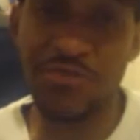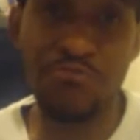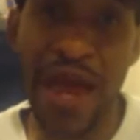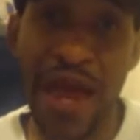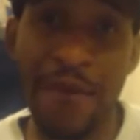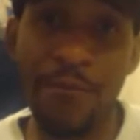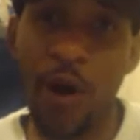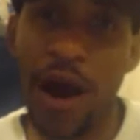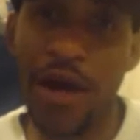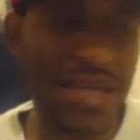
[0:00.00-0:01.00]
Matt
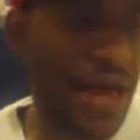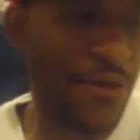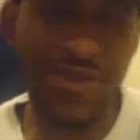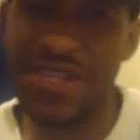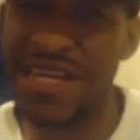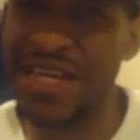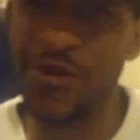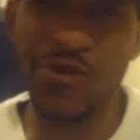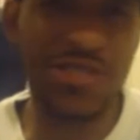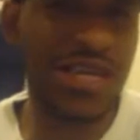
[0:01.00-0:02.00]
Barkley, I don't think the
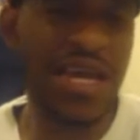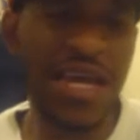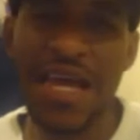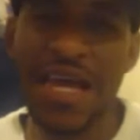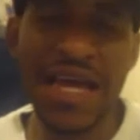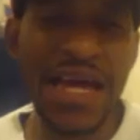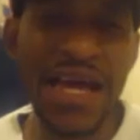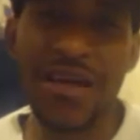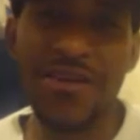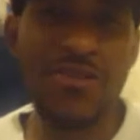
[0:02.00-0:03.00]
Eagles
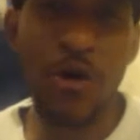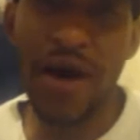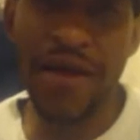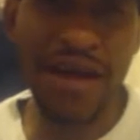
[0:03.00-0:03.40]
don't have